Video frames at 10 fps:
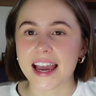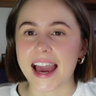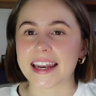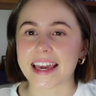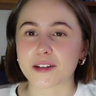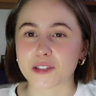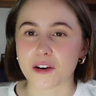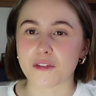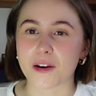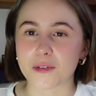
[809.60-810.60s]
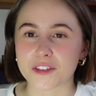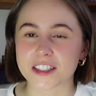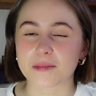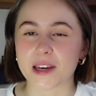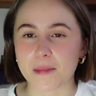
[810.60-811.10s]
And he kept trying to run over
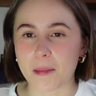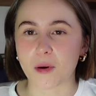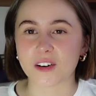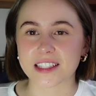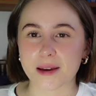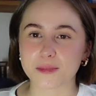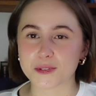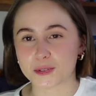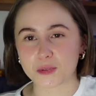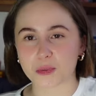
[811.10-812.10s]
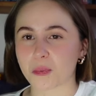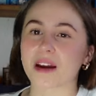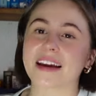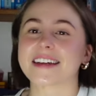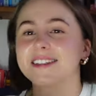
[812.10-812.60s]
to me. And my boss kept
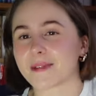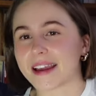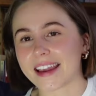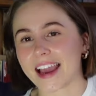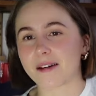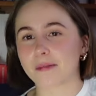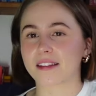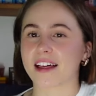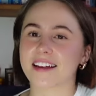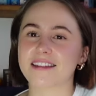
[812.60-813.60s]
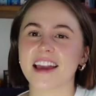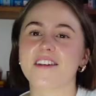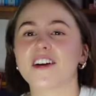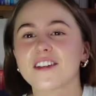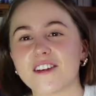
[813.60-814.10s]
swinging his bike at him, being like, leave
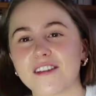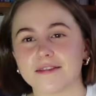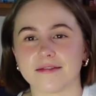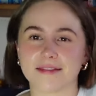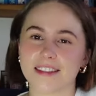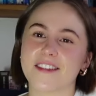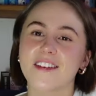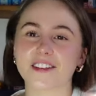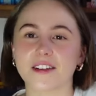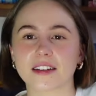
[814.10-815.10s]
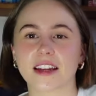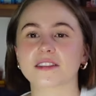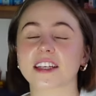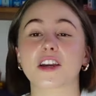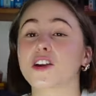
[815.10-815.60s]
her alone! Leave her alone! And I was
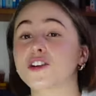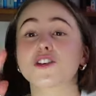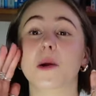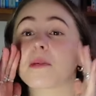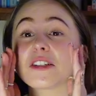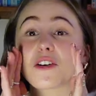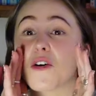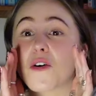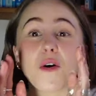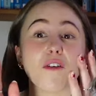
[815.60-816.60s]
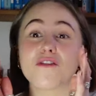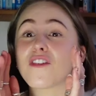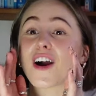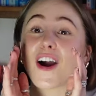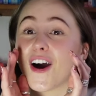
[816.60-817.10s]
like, you're a pedo!
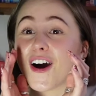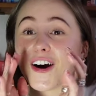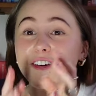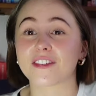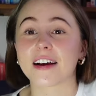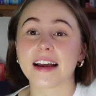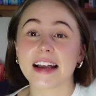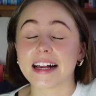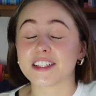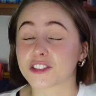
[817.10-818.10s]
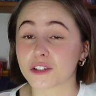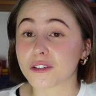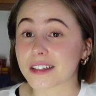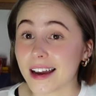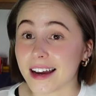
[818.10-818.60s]
Fuck off! So,
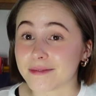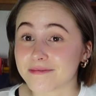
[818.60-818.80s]
yeah.